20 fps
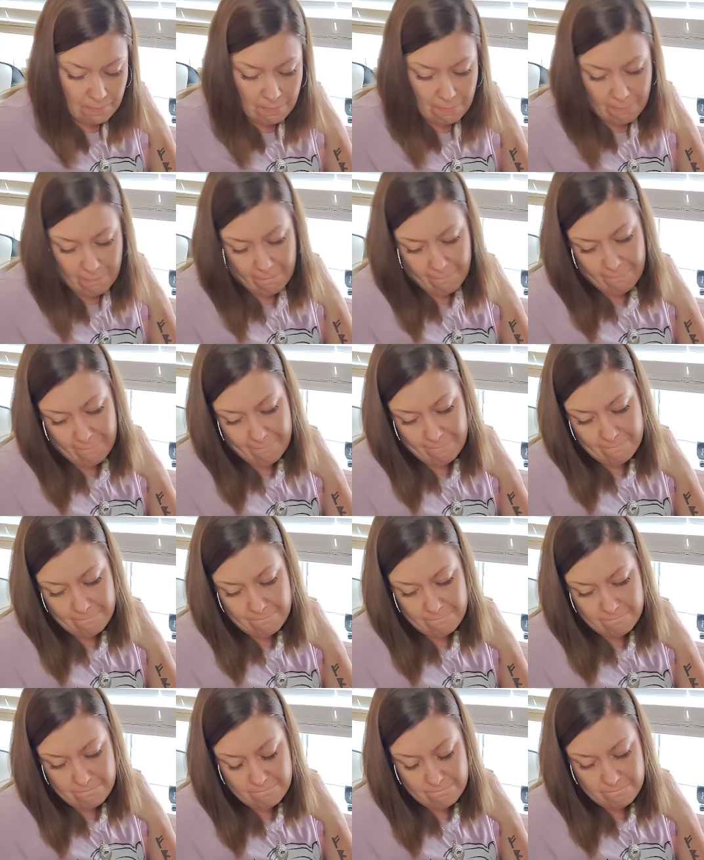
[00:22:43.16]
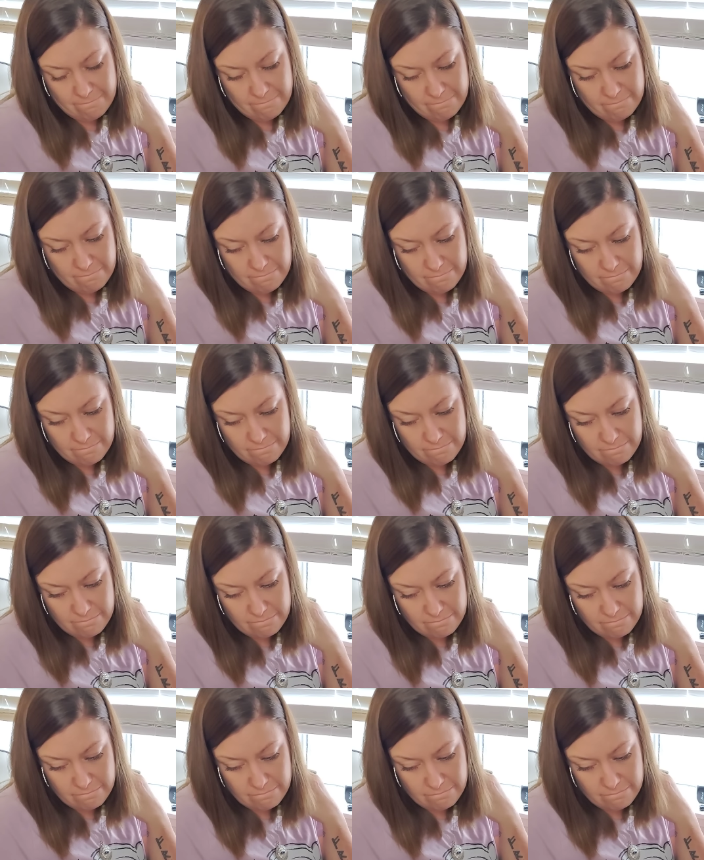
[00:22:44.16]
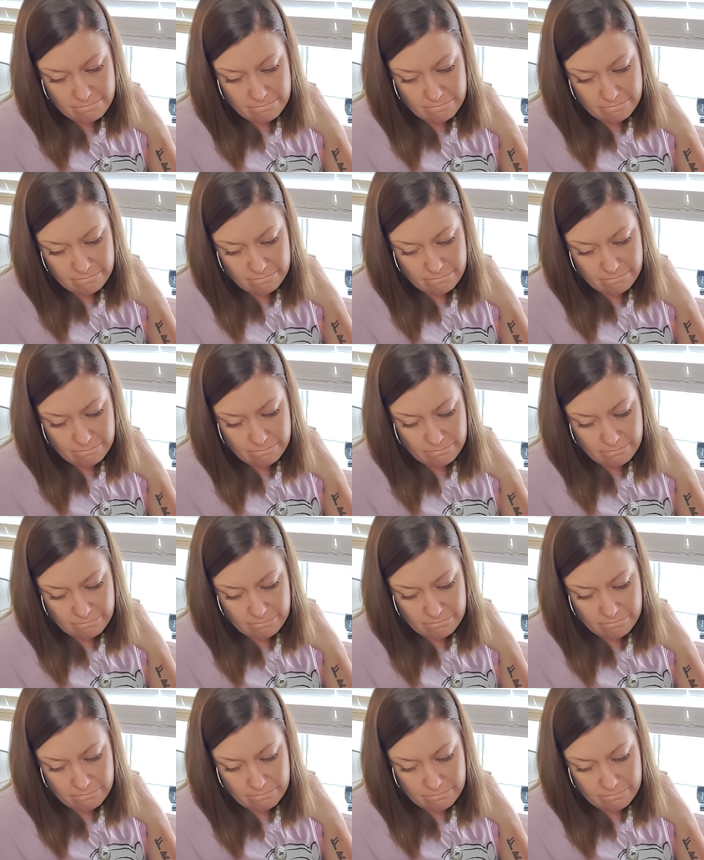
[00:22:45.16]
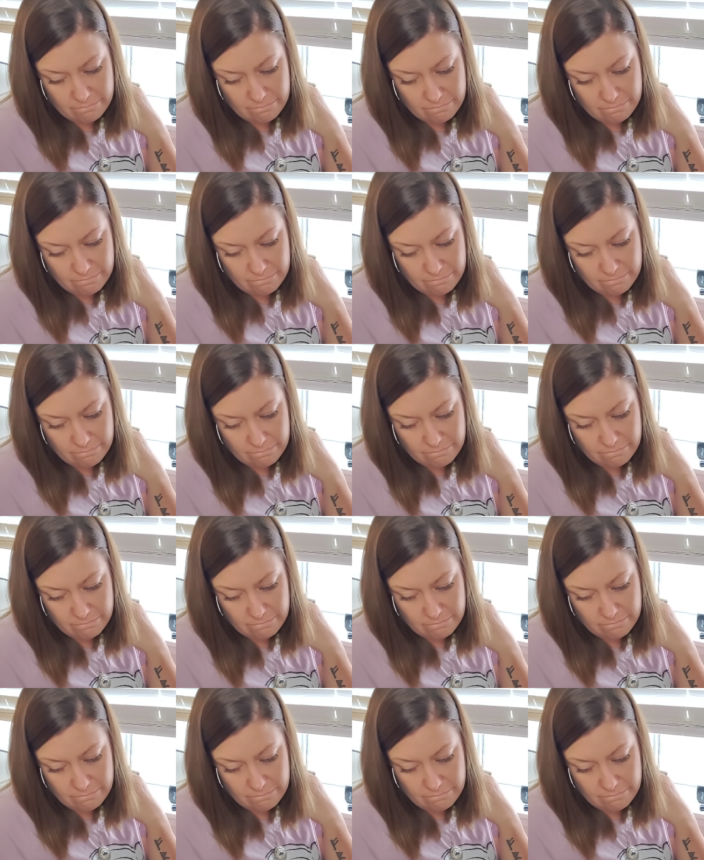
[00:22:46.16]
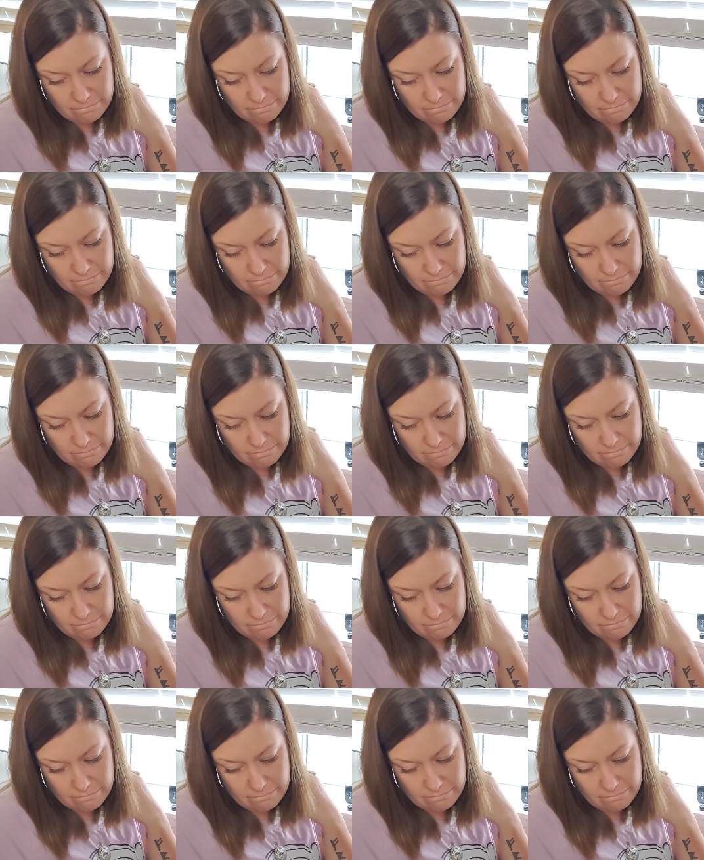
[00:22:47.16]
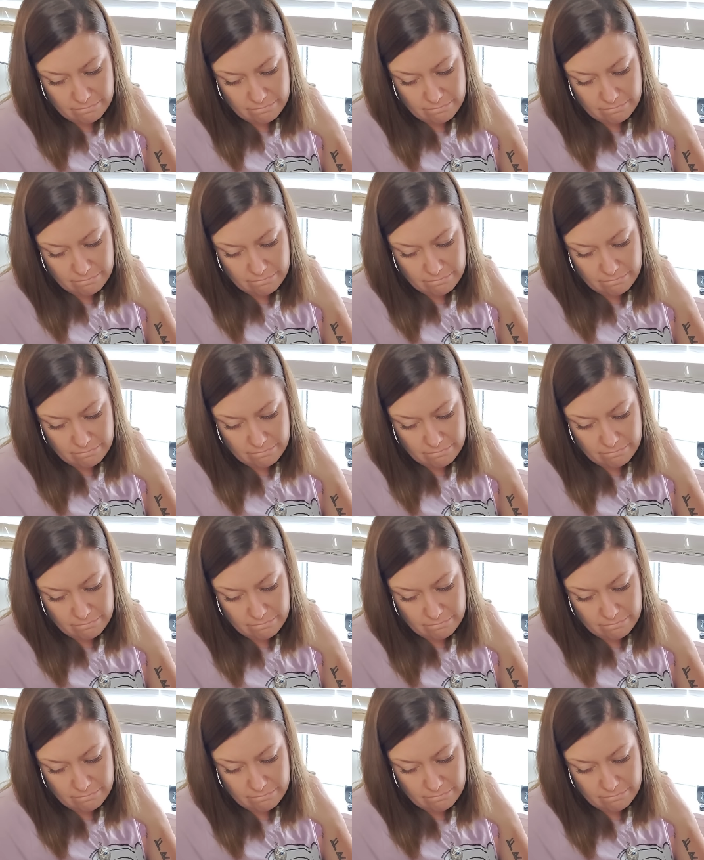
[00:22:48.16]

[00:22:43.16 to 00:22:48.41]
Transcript: Nobody speaks.